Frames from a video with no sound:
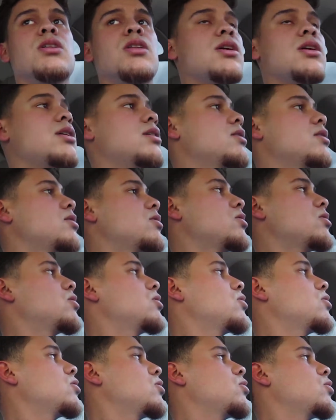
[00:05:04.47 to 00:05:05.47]
Like
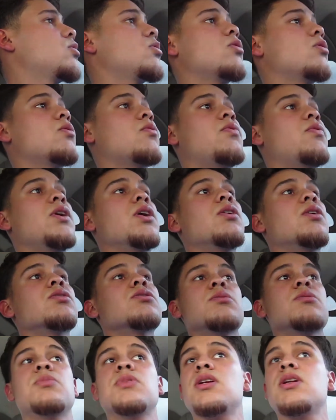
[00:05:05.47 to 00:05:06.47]
figure
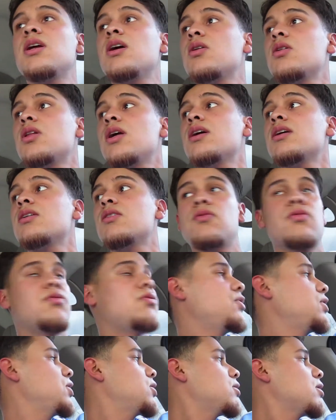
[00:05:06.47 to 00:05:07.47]
something out. Like
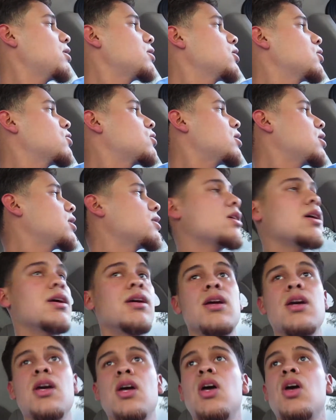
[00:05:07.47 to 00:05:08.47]
figure out a grind.
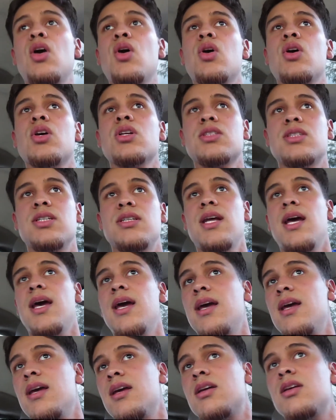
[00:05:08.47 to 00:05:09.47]
Like
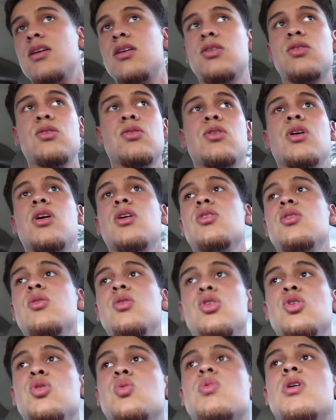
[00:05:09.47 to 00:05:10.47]
today, you know, you
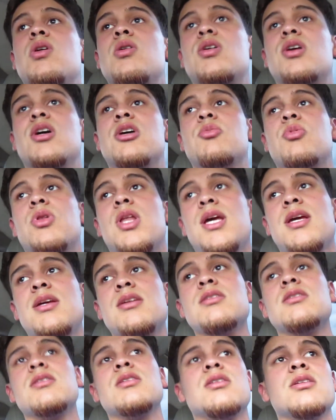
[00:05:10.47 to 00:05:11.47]
you woke up
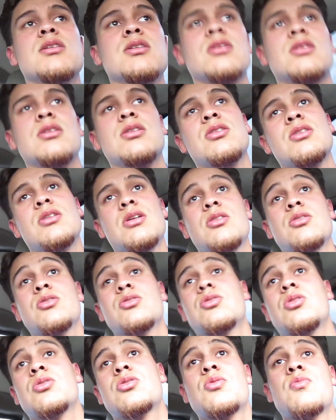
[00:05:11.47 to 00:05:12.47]
late you know,
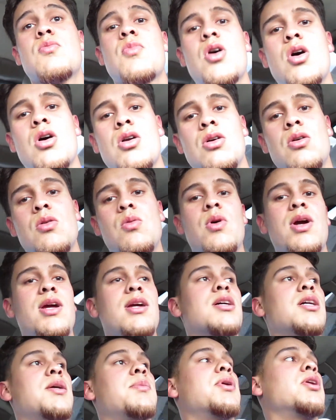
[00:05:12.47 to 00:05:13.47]
so tomorrow,
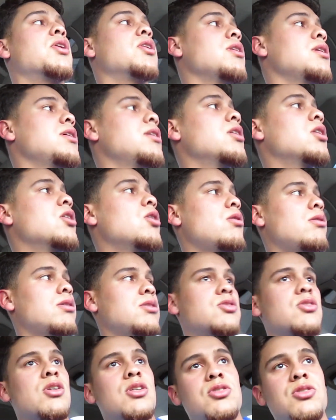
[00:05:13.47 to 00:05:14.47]
wake up early to go
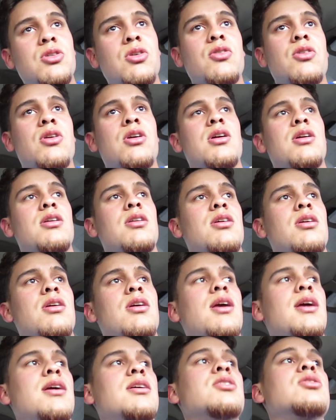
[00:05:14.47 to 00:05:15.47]
and start your grind
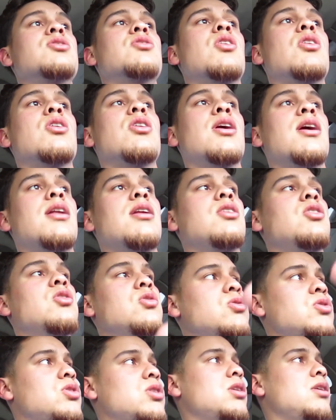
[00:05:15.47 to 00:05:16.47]
and start getting
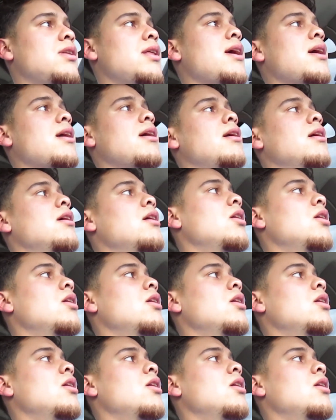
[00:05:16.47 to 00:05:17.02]
used to that.